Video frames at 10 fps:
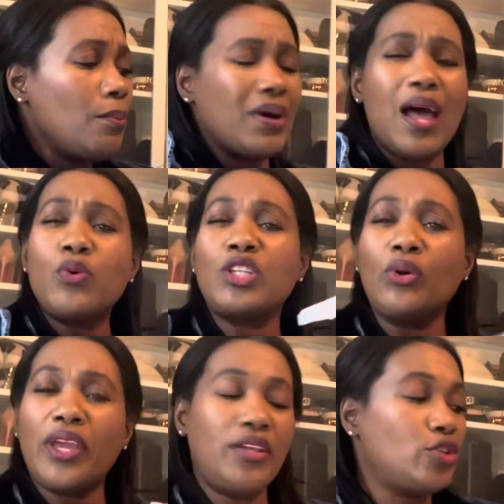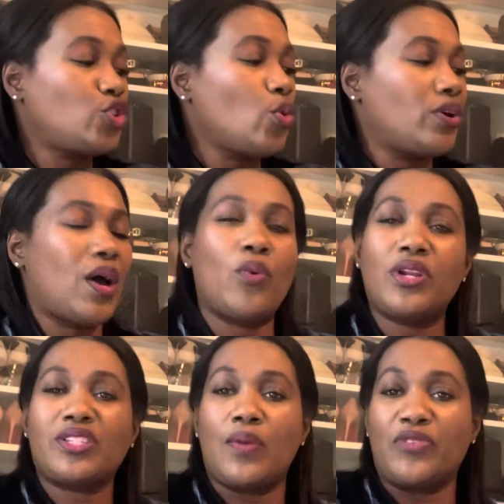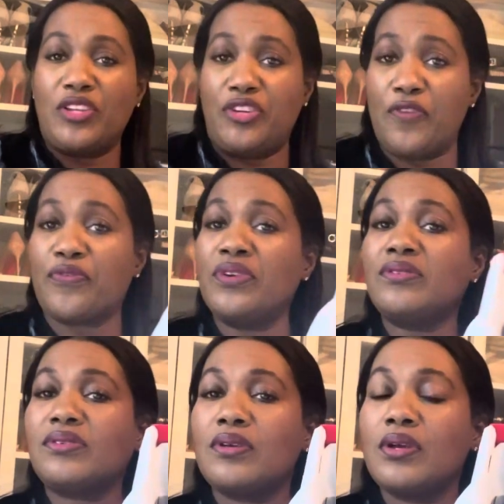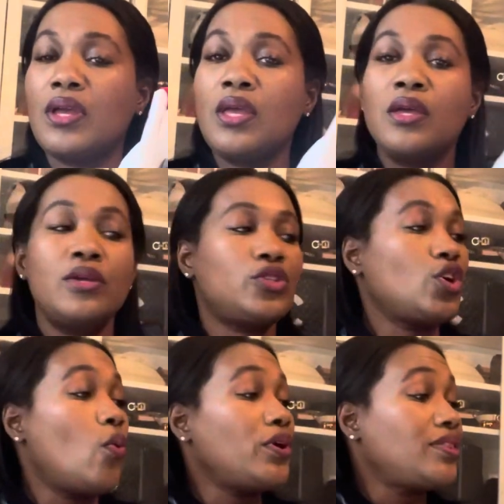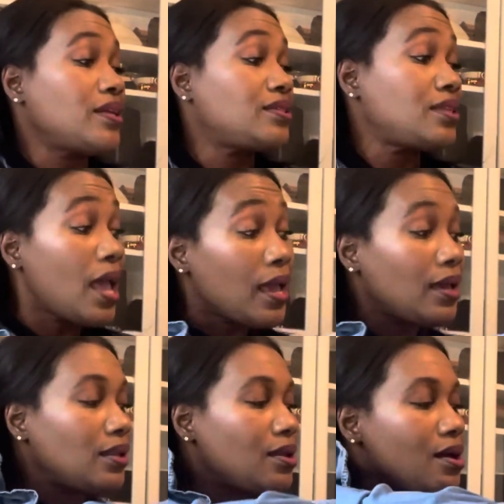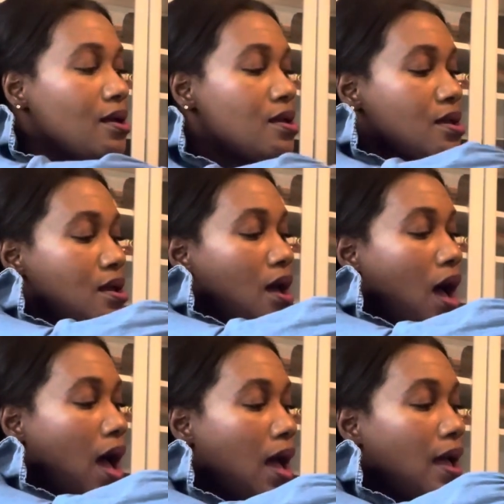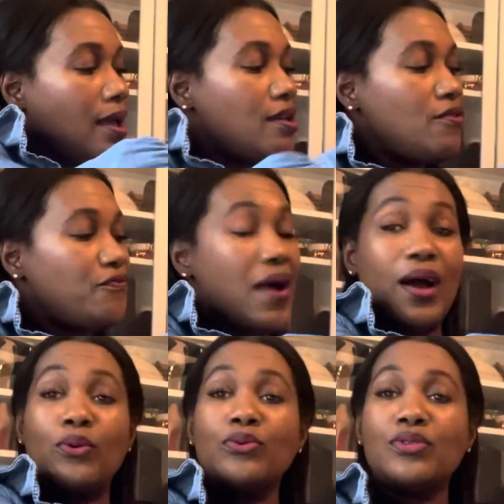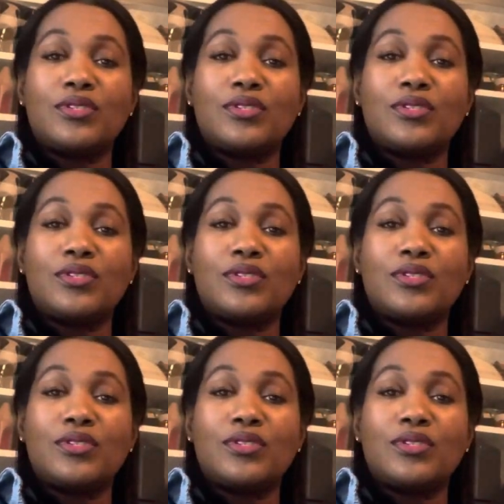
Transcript: But I was looking in the store and I wanted something different. So with that said, I found